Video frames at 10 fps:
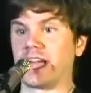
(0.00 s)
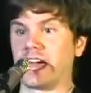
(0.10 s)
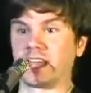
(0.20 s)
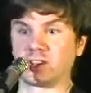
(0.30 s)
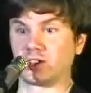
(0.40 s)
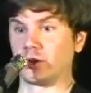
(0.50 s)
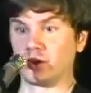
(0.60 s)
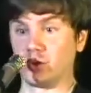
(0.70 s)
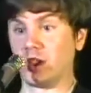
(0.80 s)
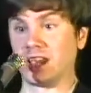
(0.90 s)
addicts that are
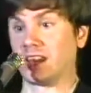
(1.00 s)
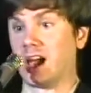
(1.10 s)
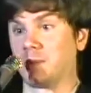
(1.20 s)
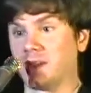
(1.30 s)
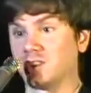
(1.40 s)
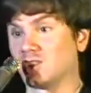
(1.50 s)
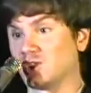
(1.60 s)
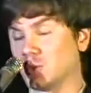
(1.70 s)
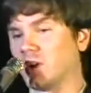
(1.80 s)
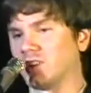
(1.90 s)
doing it now because
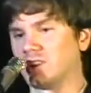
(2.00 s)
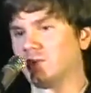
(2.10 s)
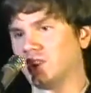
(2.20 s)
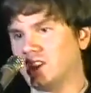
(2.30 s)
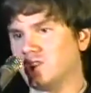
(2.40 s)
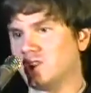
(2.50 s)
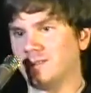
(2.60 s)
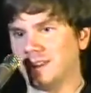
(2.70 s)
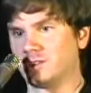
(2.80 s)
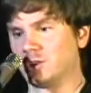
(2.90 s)
it's a relatively easy
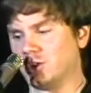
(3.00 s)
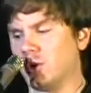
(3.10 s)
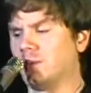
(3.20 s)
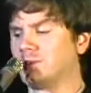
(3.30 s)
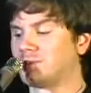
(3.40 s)
thing to do.